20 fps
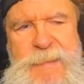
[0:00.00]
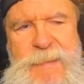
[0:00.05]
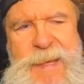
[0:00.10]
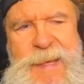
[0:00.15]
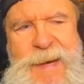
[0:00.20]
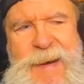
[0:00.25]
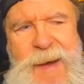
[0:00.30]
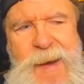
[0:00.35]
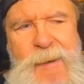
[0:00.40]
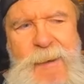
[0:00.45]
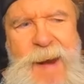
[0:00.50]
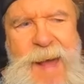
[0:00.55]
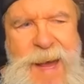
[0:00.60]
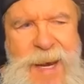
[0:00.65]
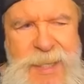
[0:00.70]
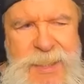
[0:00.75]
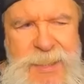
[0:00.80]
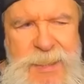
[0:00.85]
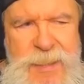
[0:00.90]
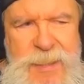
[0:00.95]
and I'll
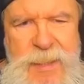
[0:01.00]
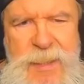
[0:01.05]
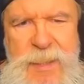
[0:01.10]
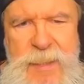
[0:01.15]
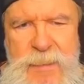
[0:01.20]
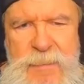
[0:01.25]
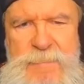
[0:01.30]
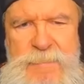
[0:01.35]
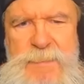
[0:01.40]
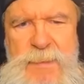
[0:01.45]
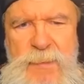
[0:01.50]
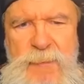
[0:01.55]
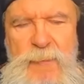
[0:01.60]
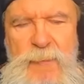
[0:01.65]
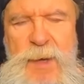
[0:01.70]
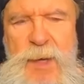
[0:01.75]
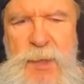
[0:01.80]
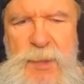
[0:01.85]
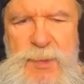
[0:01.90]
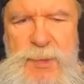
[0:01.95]
actually
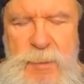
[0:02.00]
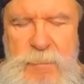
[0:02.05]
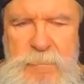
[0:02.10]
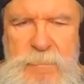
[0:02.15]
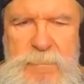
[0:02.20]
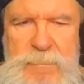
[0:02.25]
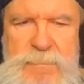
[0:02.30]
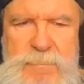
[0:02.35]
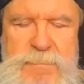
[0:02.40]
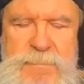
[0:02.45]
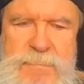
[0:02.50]
read some